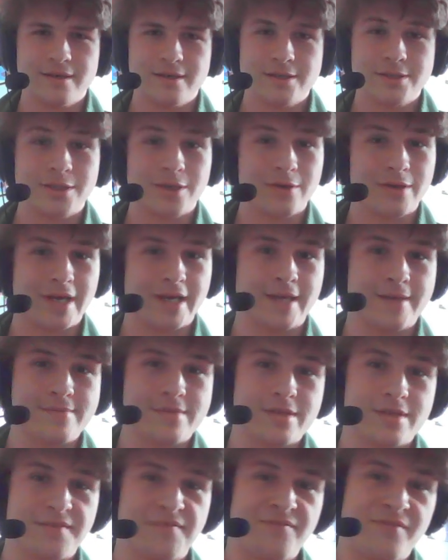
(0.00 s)
So that
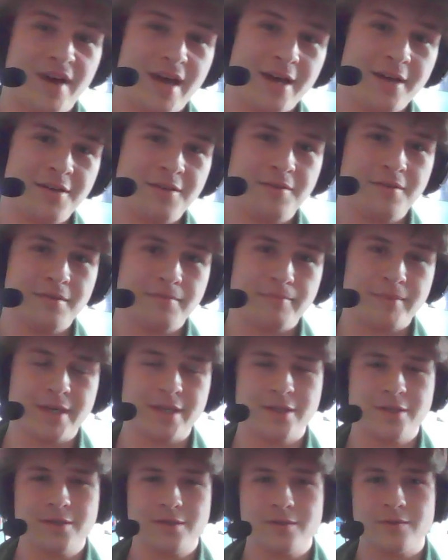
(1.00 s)
comes to the final
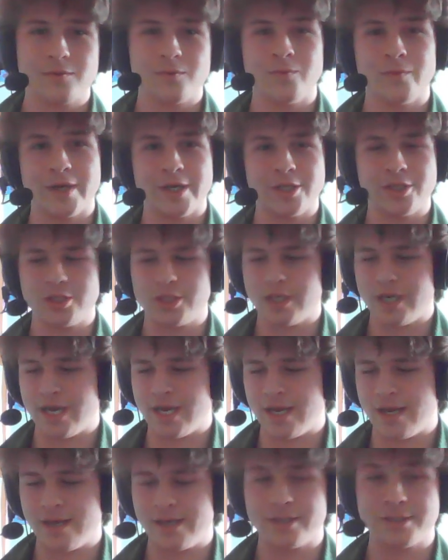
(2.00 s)
pillar, which
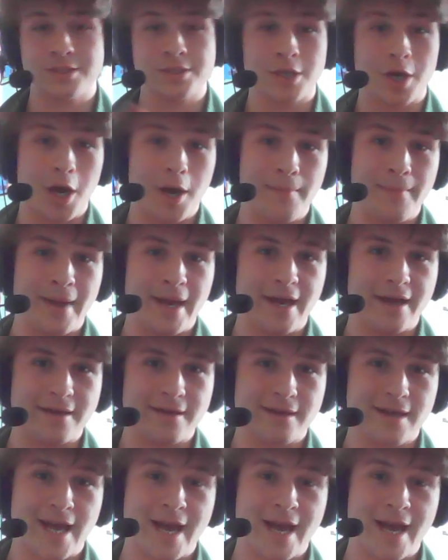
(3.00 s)
is combat.